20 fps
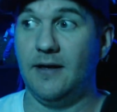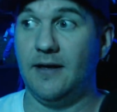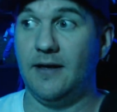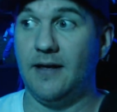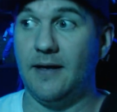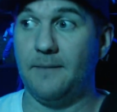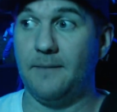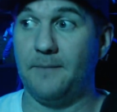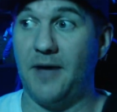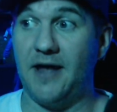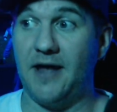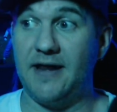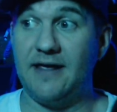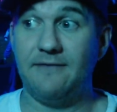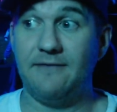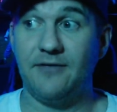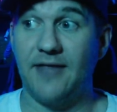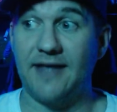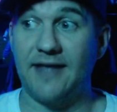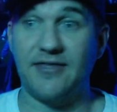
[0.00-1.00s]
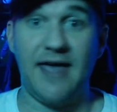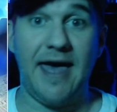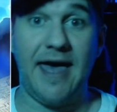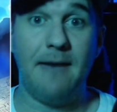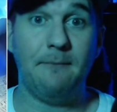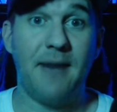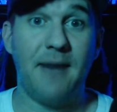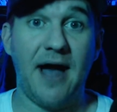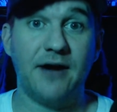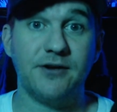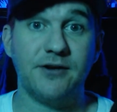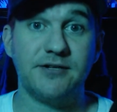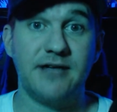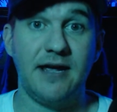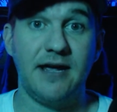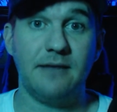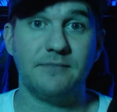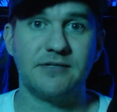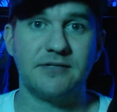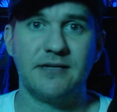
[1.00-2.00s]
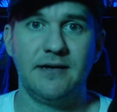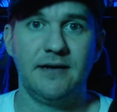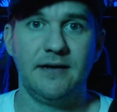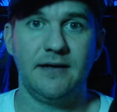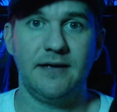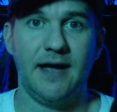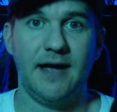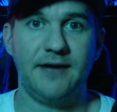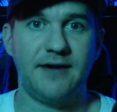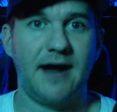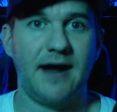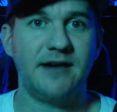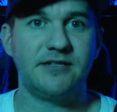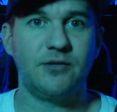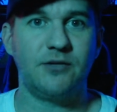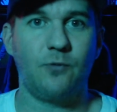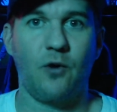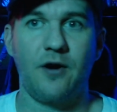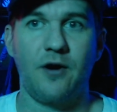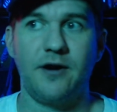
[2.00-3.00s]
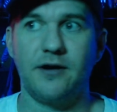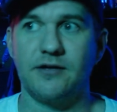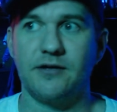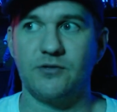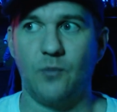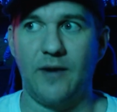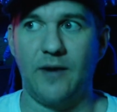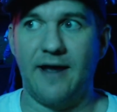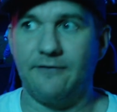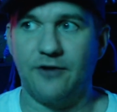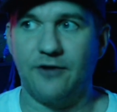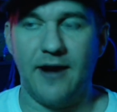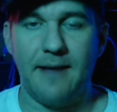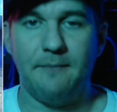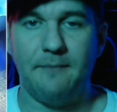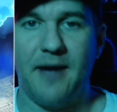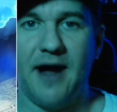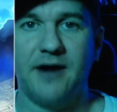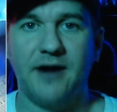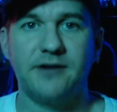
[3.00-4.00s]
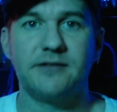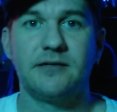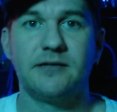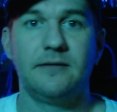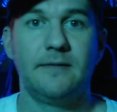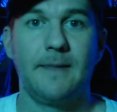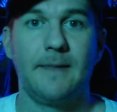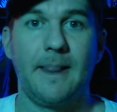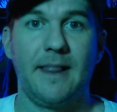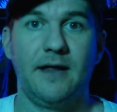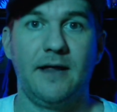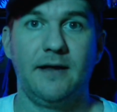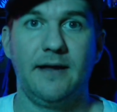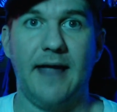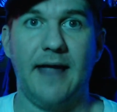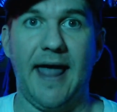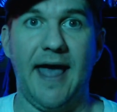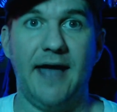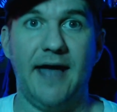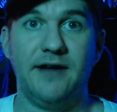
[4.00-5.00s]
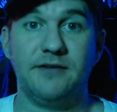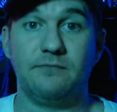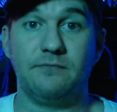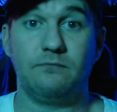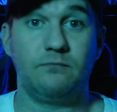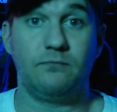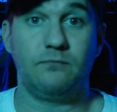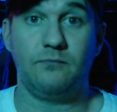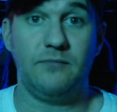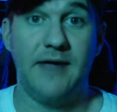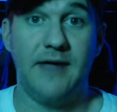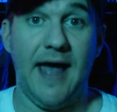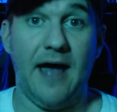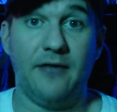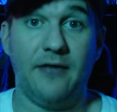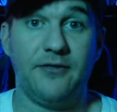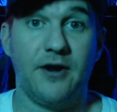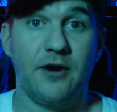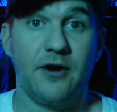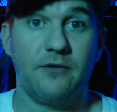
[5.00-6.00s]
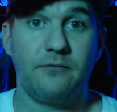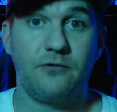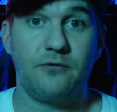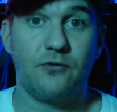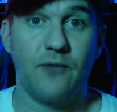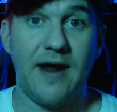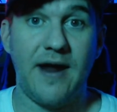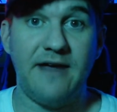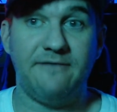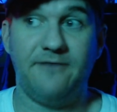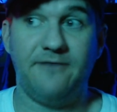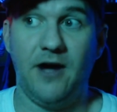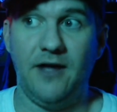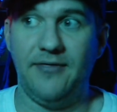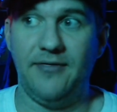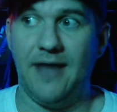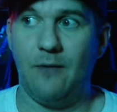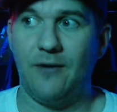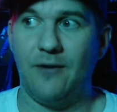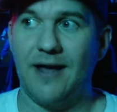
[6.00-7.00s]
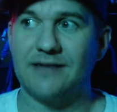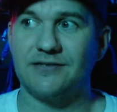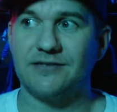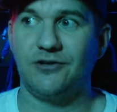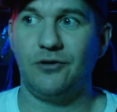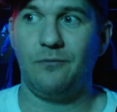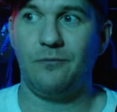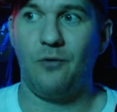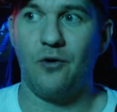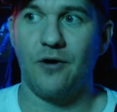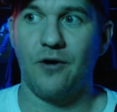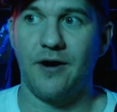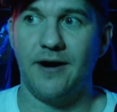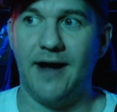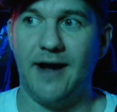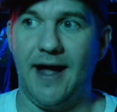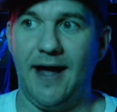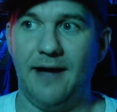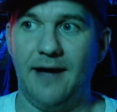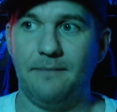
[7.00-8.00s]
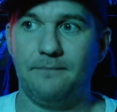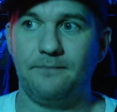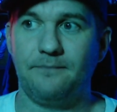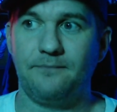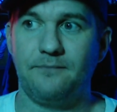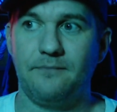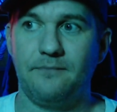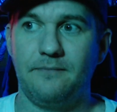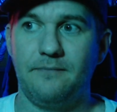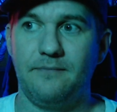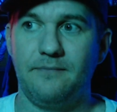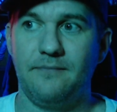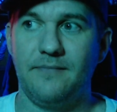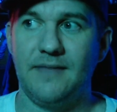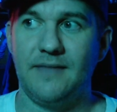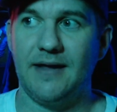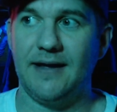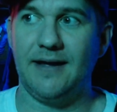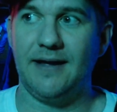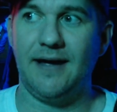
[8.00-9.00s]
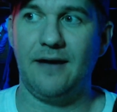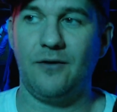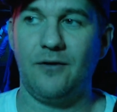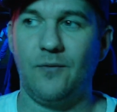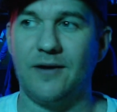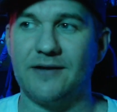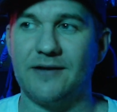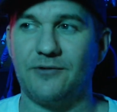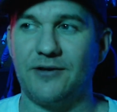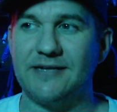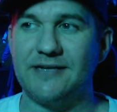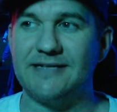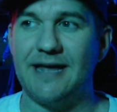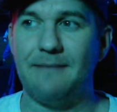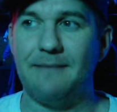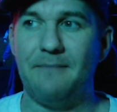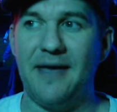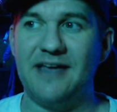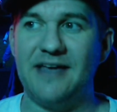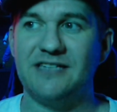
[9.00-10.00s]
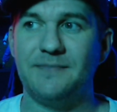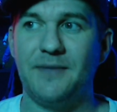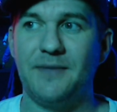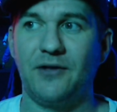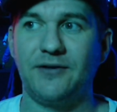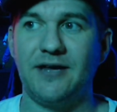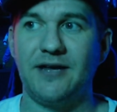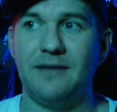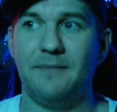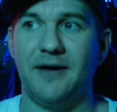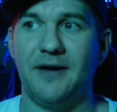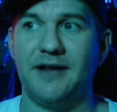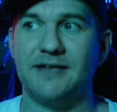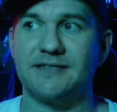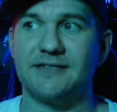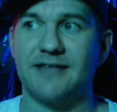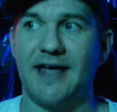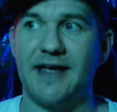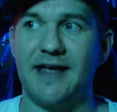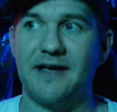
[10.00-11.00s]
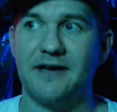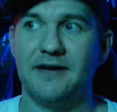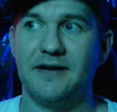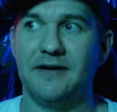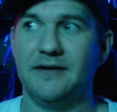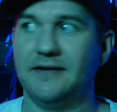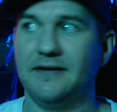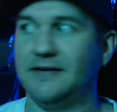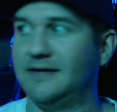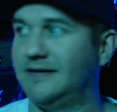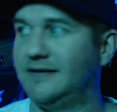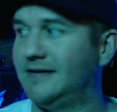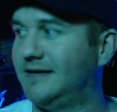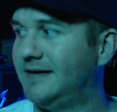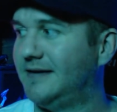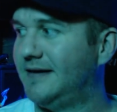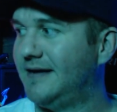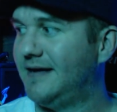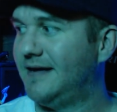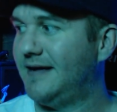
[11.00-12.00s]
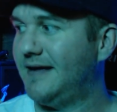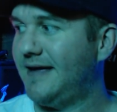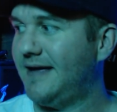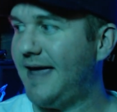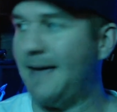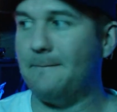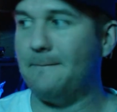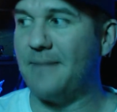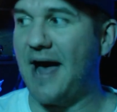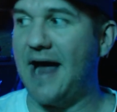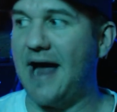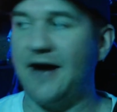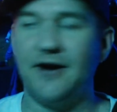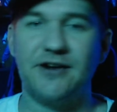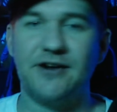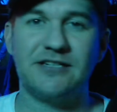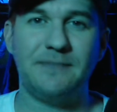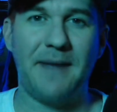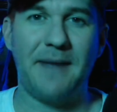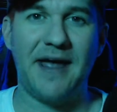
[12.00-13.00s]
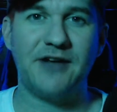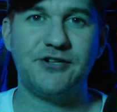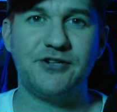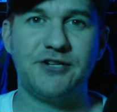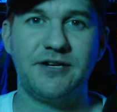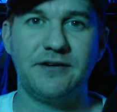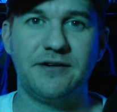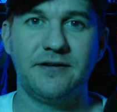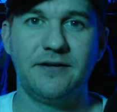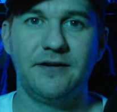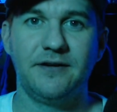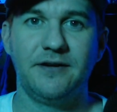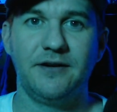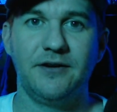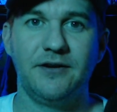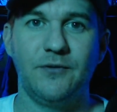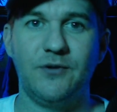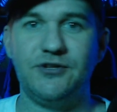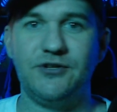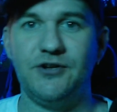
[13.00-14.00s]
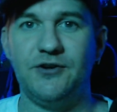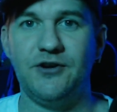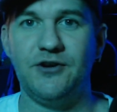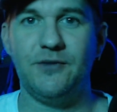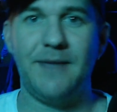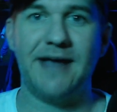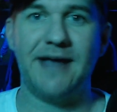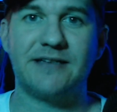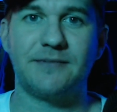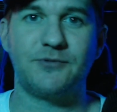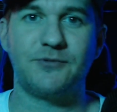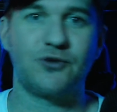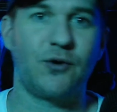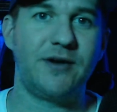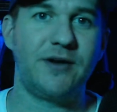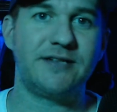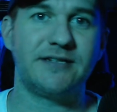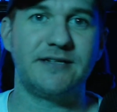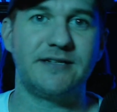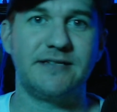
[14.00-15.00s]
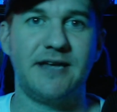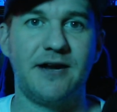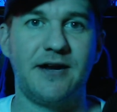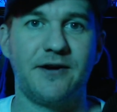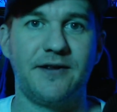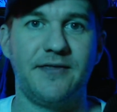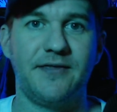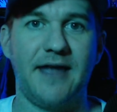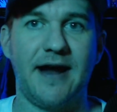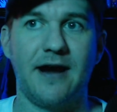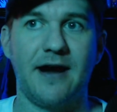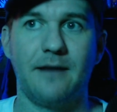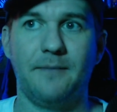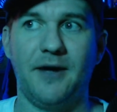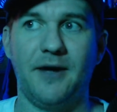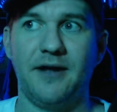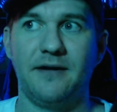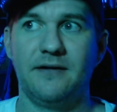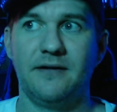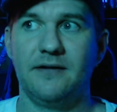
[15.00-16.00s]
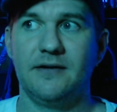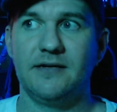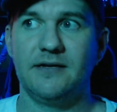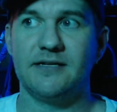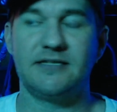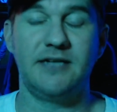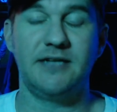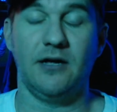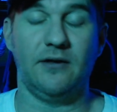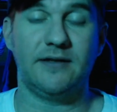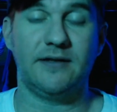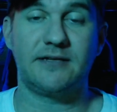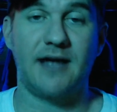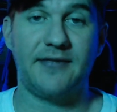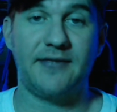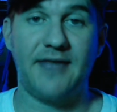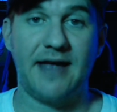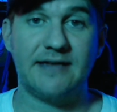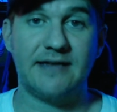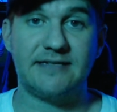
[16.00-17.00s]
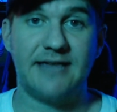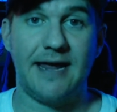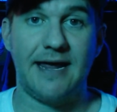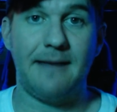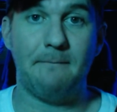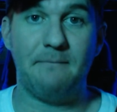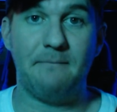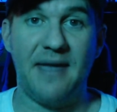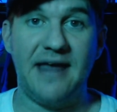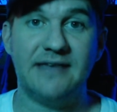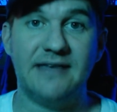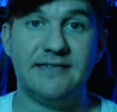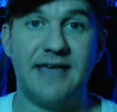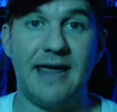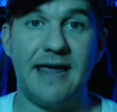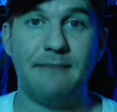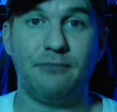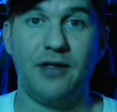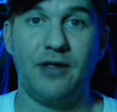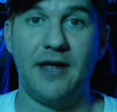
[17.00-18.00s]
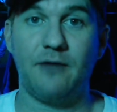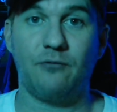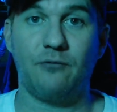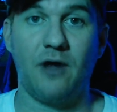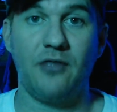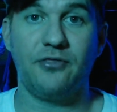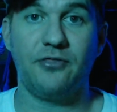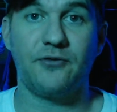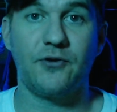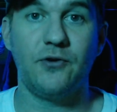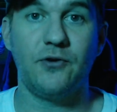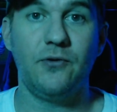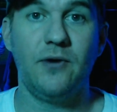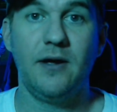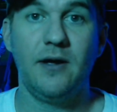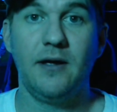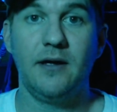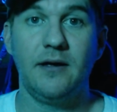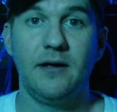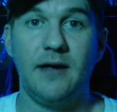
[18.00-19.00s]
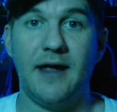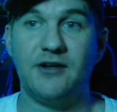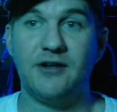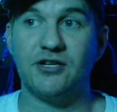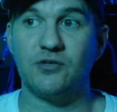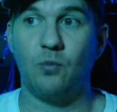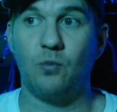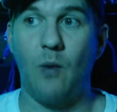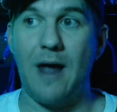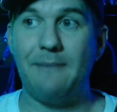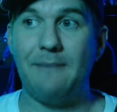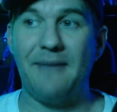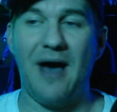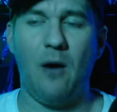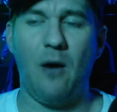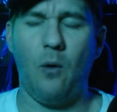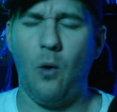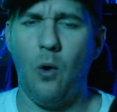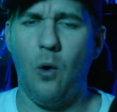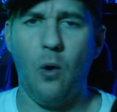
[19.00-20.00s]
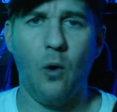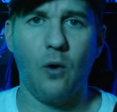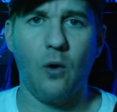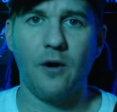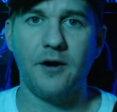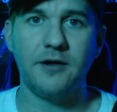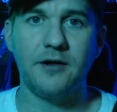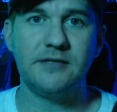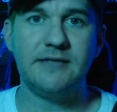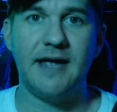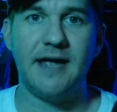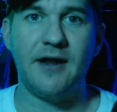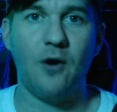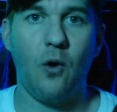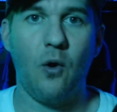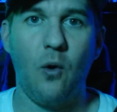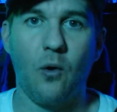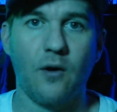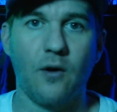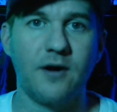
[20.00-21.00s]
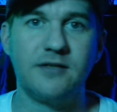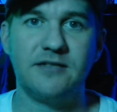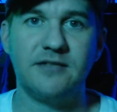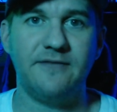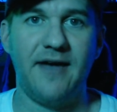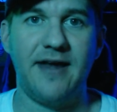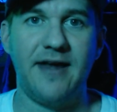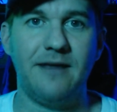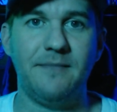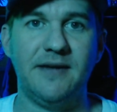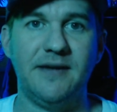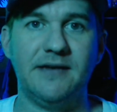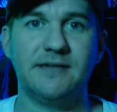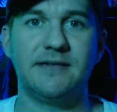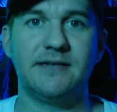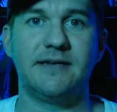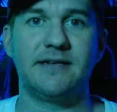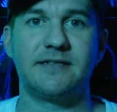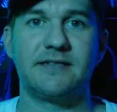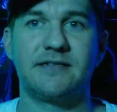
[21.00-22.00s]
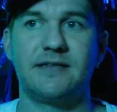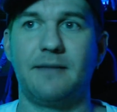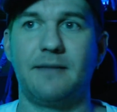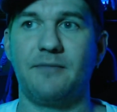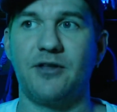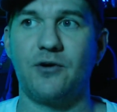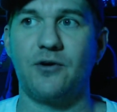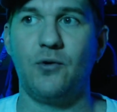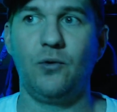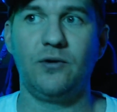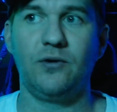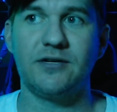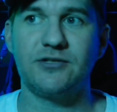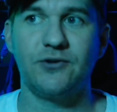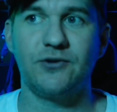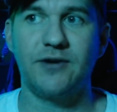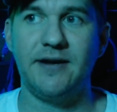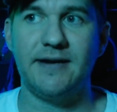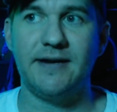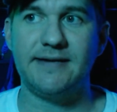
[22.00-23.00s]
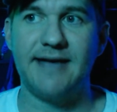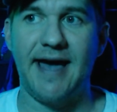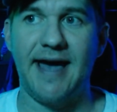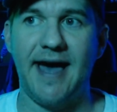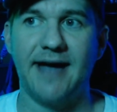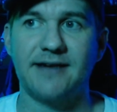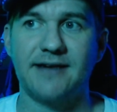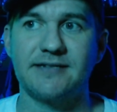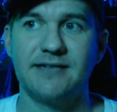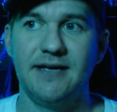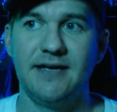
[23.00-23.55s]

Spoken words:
But even like the Empires games, Dynasty Warriors, whatever Empires. And yeah, they're great fun. That one has a little more, I don't want to really say base building, but it's like Empire expansion, which you do make choices here and there, but still, it's got that same base gameplay. Run through and just wipe out hordes and hordes of enemies, and it's some of the coolest looking attacks.